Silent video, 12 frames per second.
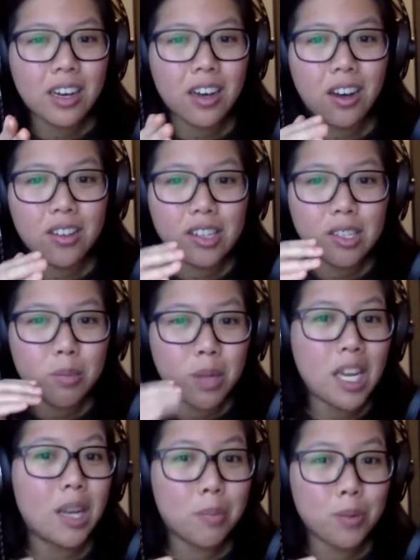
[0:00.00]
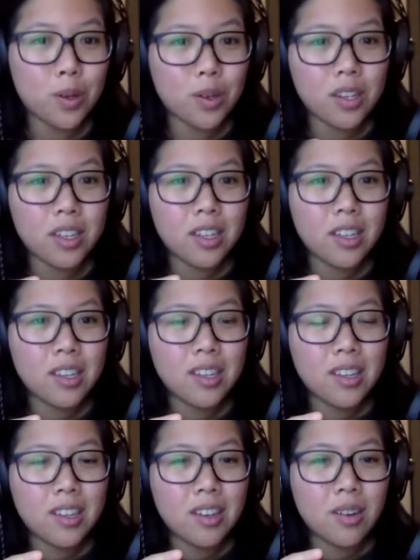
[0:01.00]
all these people
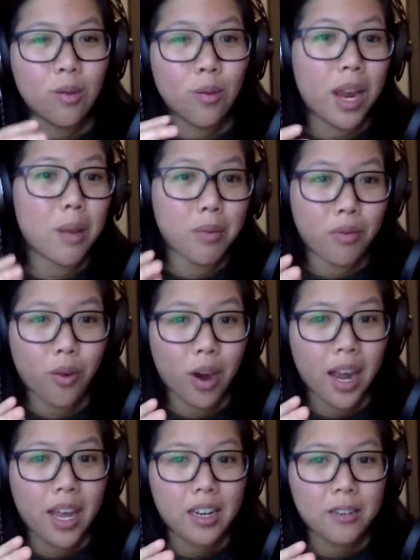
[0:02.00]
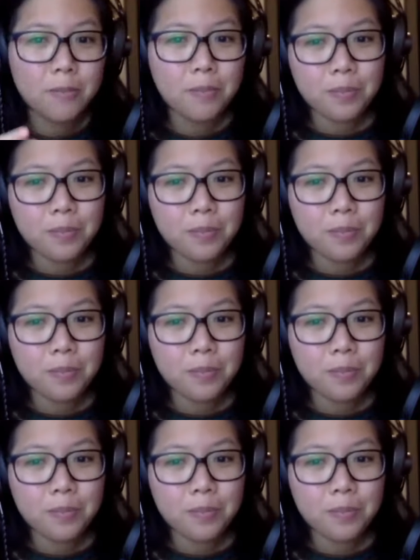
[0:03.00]
way beforehand.